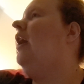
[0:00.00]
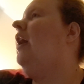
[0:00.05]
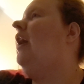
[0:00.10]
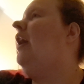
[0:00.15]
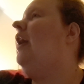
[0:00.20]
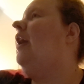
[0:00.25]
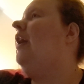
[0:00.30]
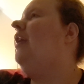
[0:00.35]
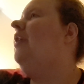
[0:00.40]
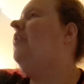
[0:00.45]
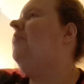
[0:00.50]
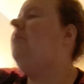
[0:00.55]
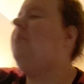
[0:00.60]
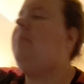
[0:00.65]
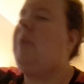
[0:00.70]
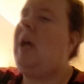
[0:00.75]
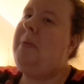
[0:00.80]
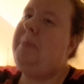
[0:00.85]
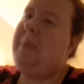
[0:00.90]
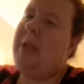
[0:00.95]
uh
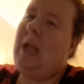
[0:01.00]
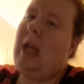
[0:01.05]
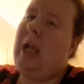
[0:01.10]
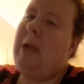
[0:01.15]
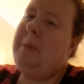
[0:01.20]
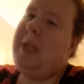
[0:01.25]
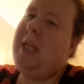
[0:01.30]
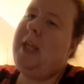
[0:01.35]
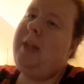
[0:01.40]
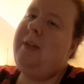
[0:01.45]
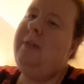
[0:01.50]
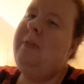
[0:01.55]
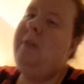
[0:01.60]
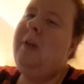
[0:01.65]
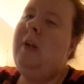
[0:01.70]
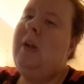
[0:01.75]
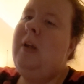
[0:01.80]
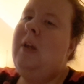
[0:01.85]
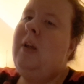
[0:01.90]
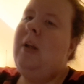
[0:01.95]
I'm I mean
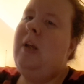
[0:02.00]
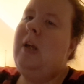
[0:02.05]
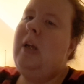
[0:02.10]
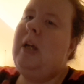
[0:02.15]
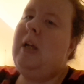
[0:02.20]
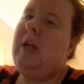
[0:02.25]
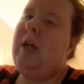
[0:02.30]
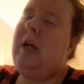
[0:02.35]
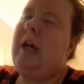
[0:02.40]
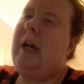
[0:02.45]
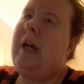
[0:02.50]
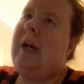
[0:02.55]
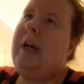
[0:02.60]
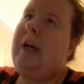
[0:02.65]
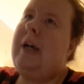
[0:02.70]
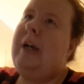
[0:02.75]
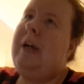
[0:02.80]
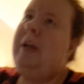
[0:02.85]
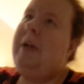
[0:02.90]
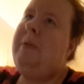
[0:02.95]

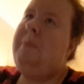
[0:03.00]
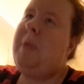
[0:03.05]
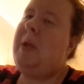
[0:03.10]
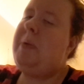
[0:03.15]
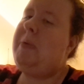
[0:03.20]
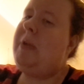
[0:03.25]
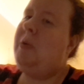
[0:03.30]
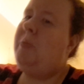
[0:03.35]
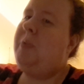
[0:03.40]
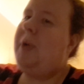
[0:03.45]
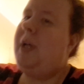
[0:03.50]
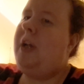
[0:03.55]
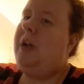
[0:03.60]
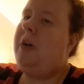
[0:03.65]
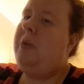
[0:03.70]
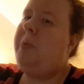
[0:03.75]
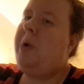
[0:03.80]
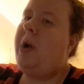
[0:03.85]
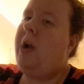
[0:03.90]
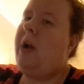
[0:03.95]
uh maybe it
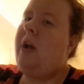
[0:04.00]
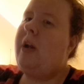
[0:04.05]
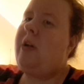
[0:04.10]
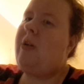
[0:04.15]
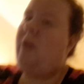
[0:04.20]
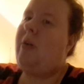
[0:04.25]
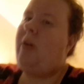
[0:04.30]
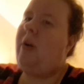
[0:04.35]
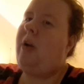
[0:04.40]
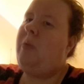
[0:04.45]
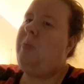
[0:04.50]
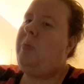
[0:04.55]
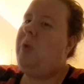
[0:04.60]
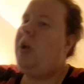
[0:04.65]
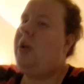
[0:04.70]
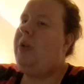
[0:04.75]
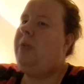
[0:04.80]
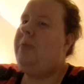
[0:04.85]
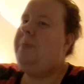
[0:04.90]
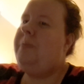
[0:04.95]
will work or
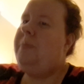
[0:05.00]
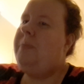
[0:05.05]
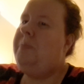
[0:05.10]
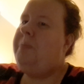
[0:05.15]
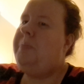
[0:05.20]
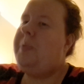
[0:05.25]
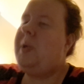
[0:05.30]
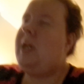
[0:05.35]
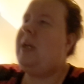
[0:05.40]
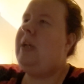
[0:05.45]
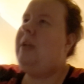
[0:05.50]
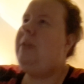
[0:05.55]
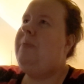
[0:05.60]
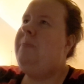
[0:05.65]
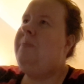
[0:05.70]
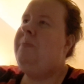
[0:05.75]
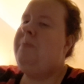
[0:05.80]
won't, but